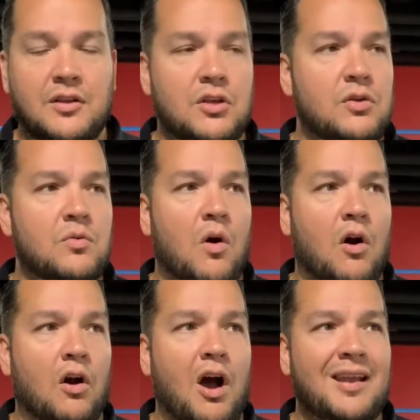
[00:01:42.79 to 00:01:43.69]
You
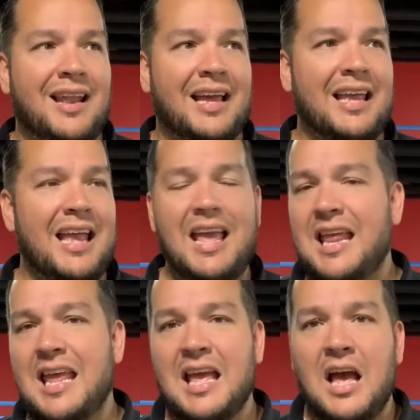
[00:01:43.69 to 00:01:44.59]
are unlike
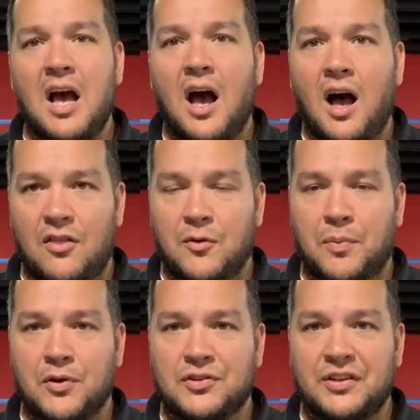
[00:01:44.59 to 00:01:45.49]
any other
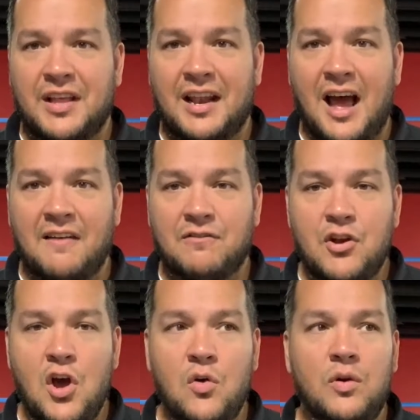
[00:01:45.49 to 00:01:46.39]
person that I've
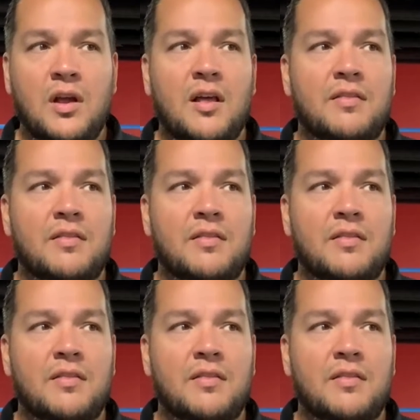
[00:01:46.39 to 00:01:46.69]
known,